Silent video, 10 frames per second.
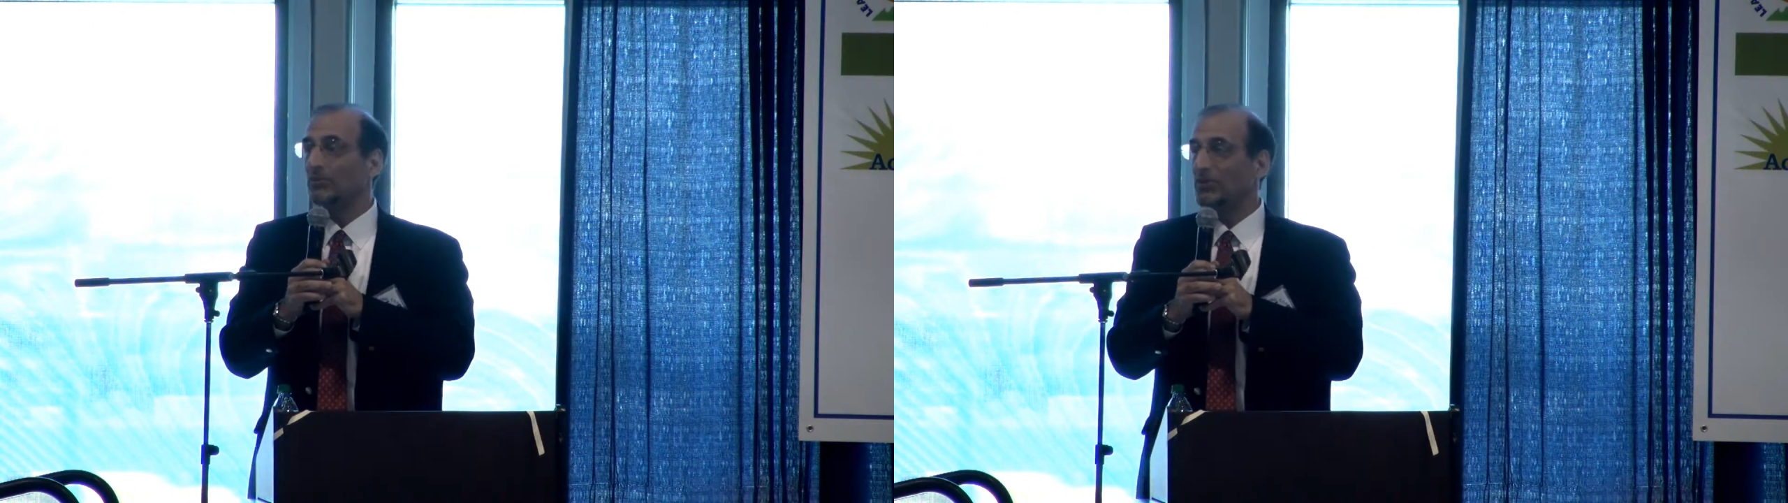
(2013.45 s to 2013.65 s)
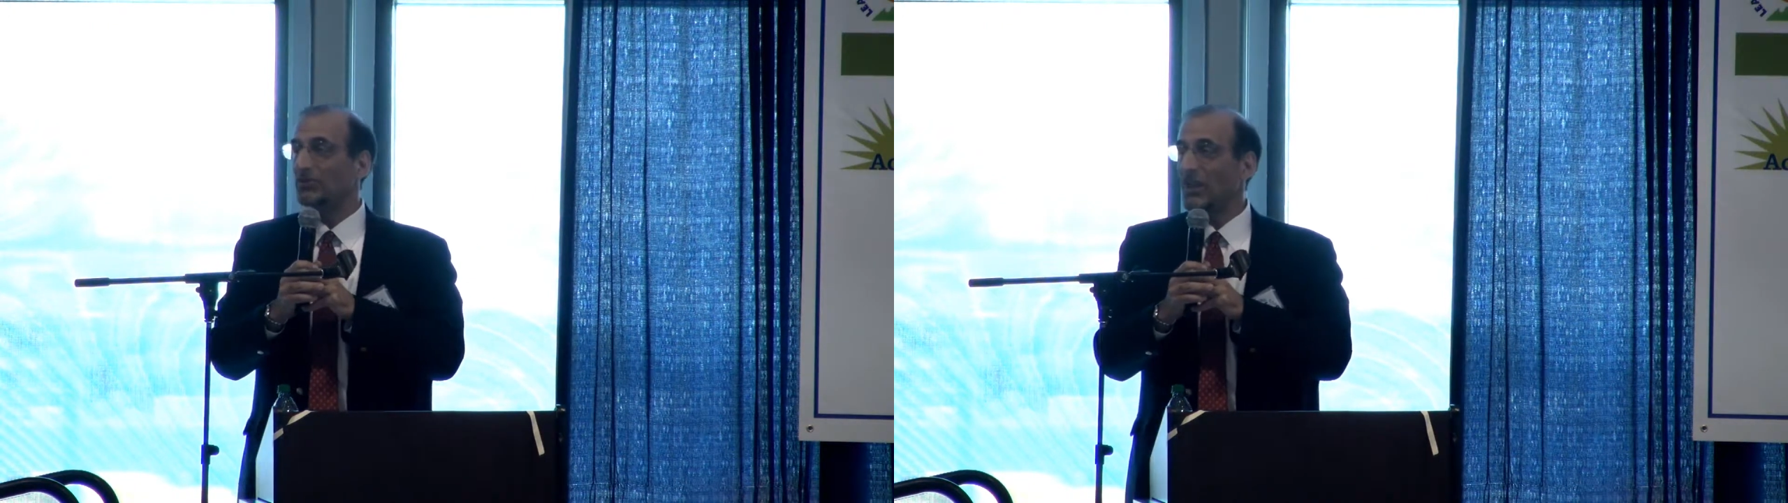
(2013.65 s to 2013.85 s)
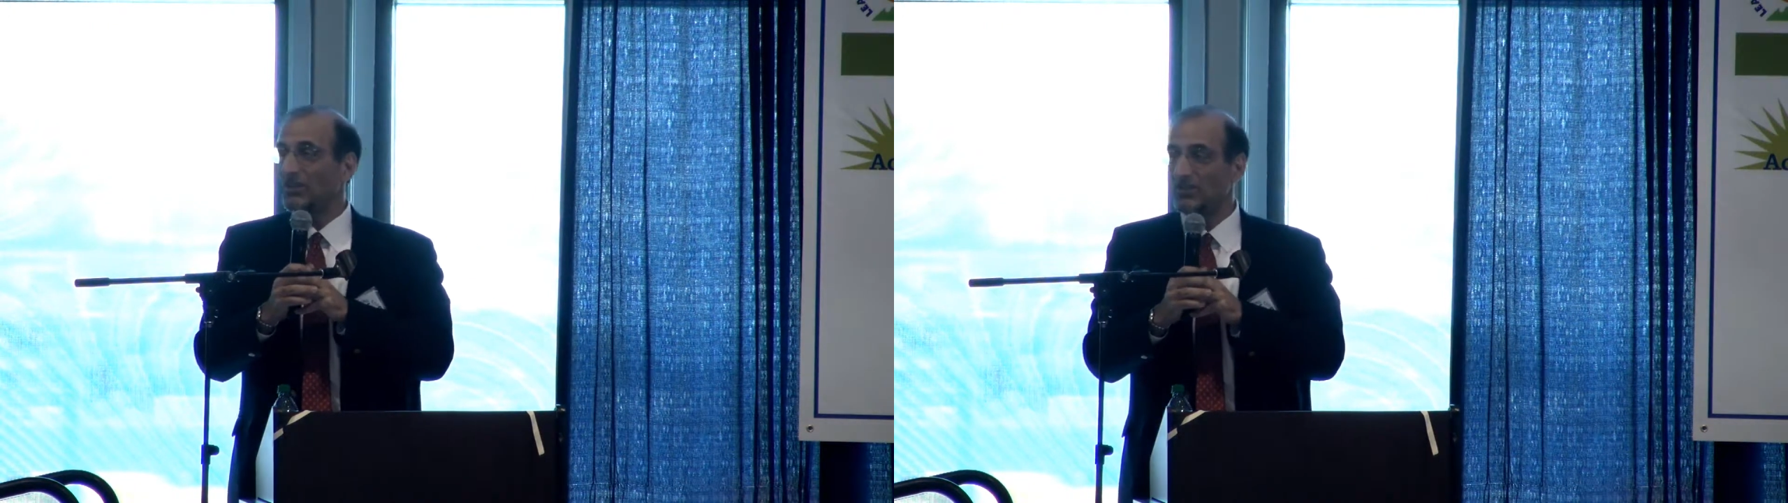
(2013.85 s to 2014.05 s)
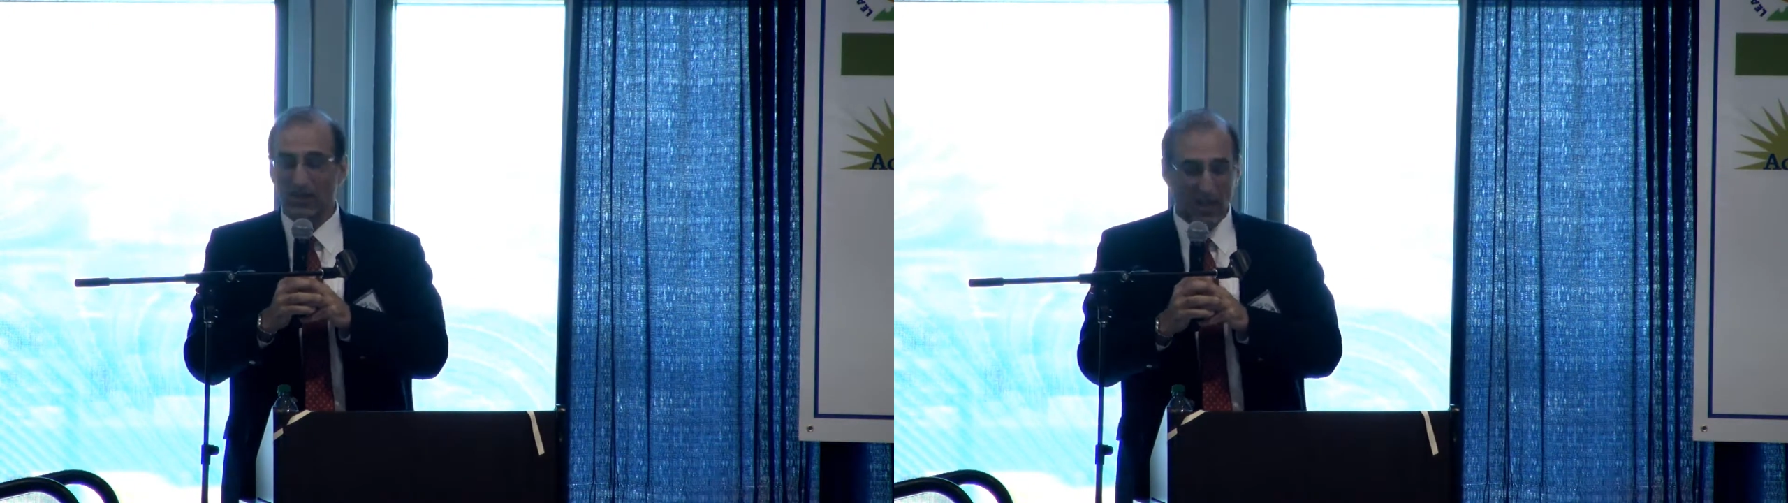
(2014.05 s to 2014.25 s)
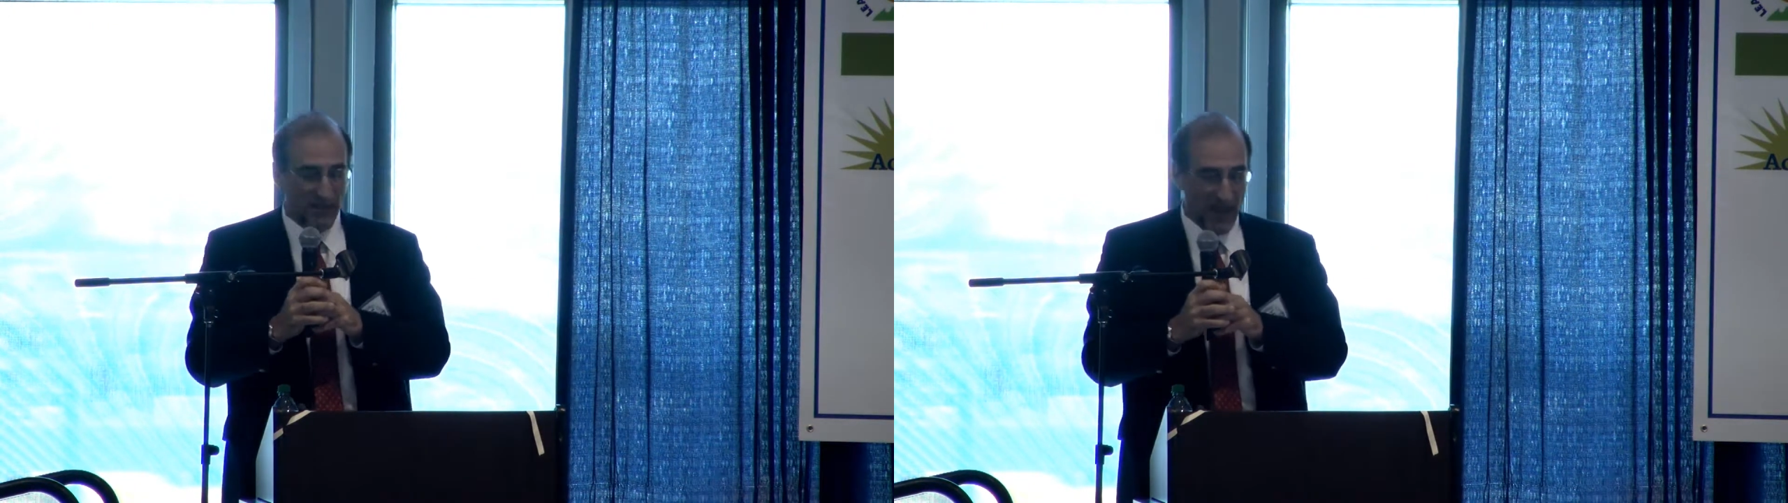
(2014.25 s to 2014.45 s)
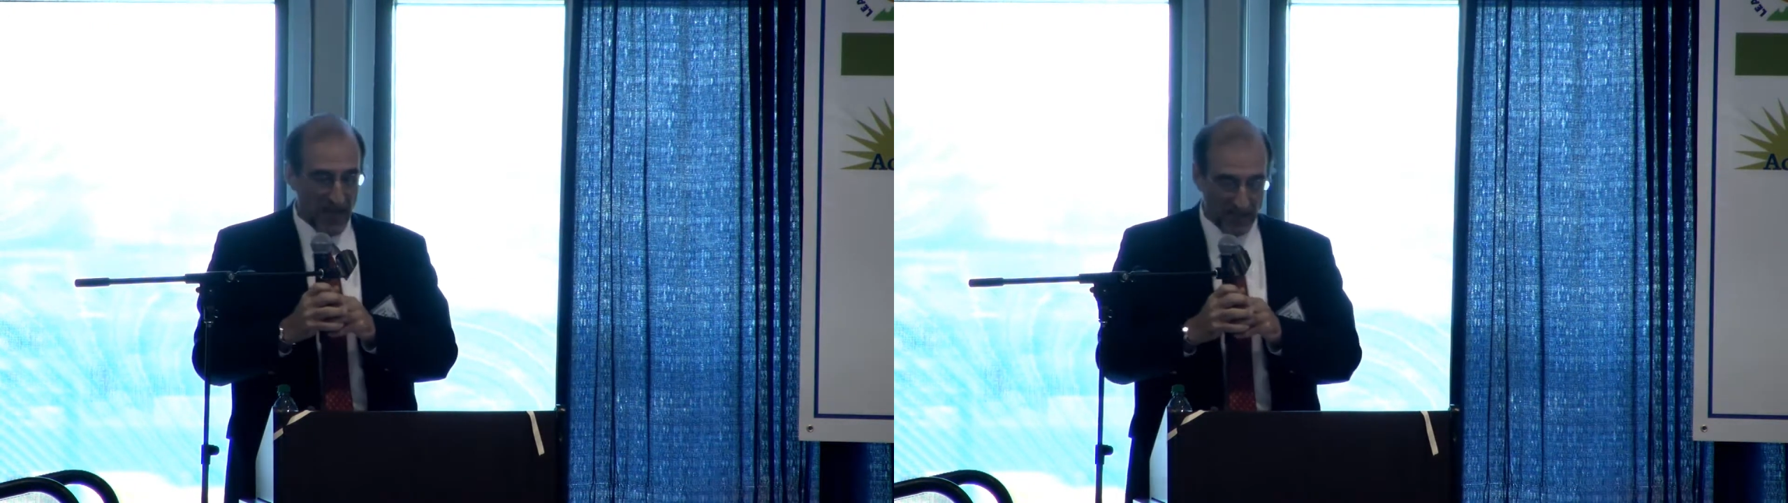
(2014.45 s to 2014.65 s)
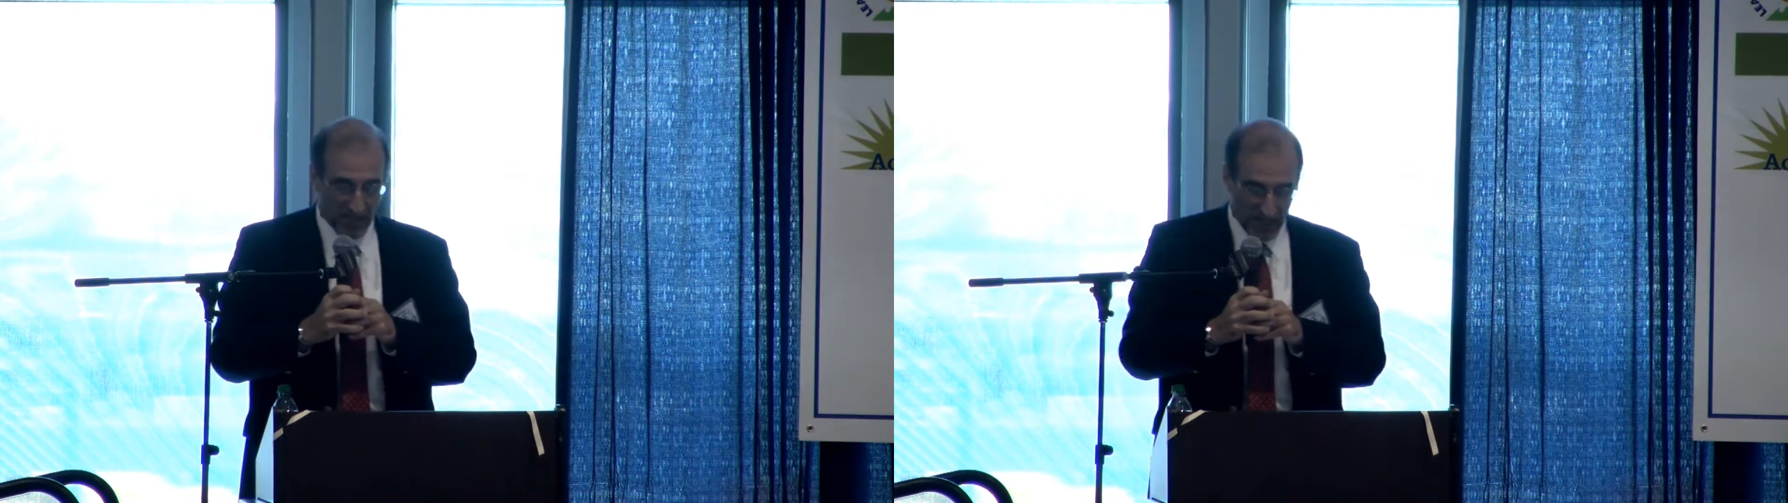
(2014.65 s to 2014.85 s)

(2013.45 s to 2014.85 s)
success that they've had